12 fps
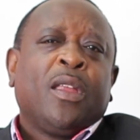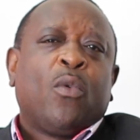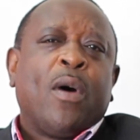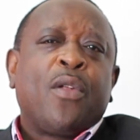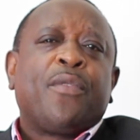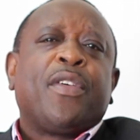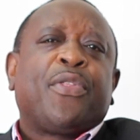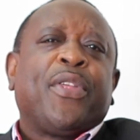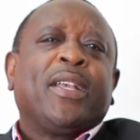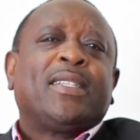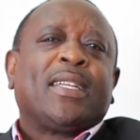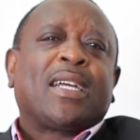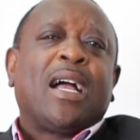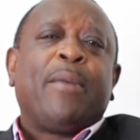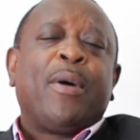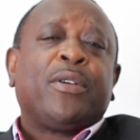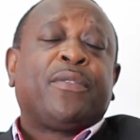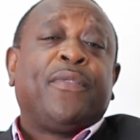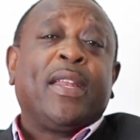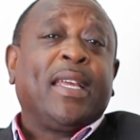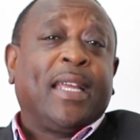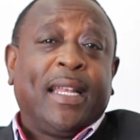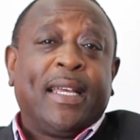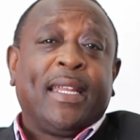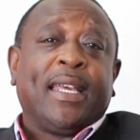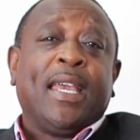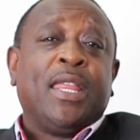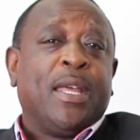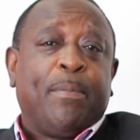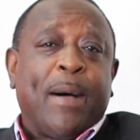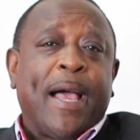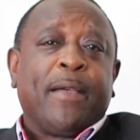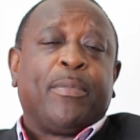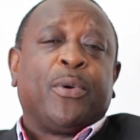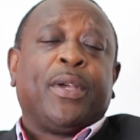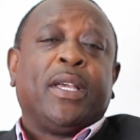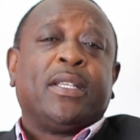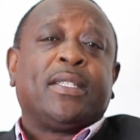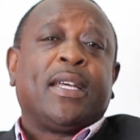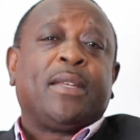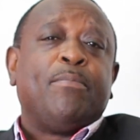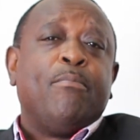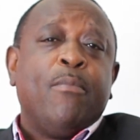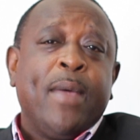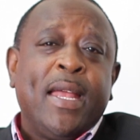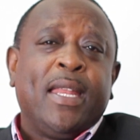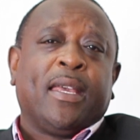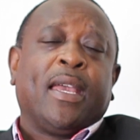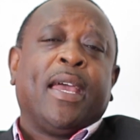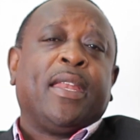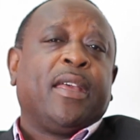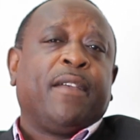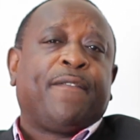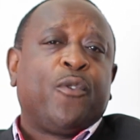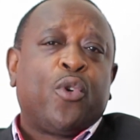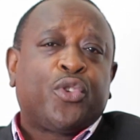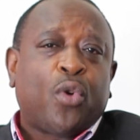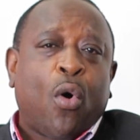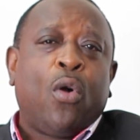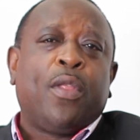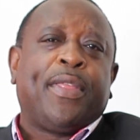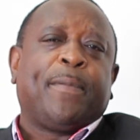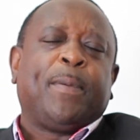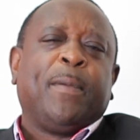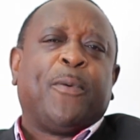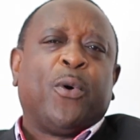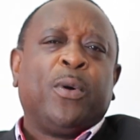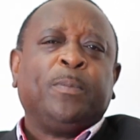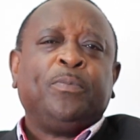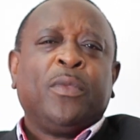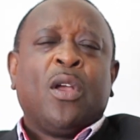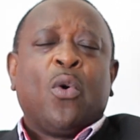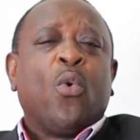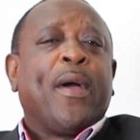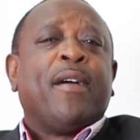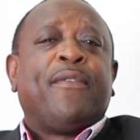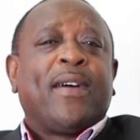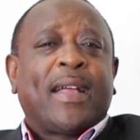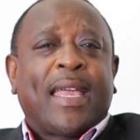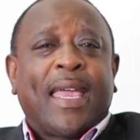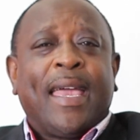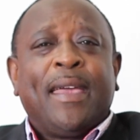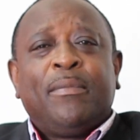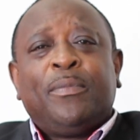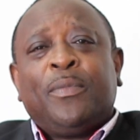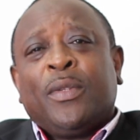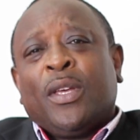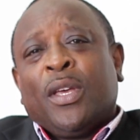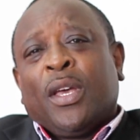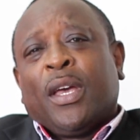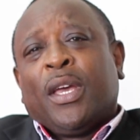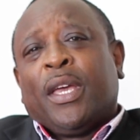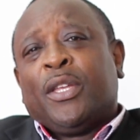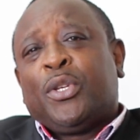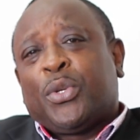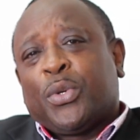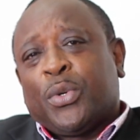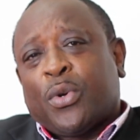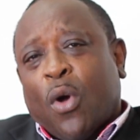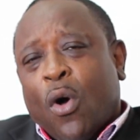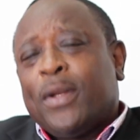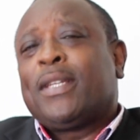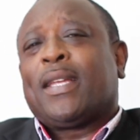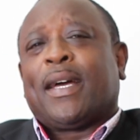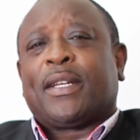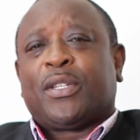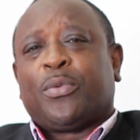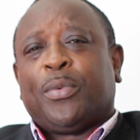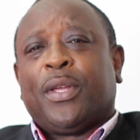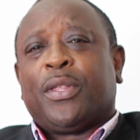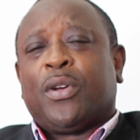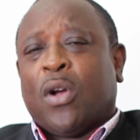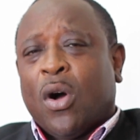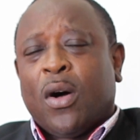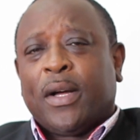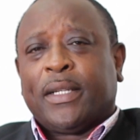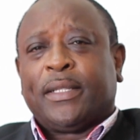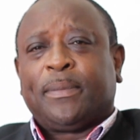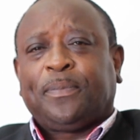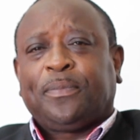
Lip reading: One of the things that come out very clearly in the Bible is that many, and if not all the people who ever came into contact with God,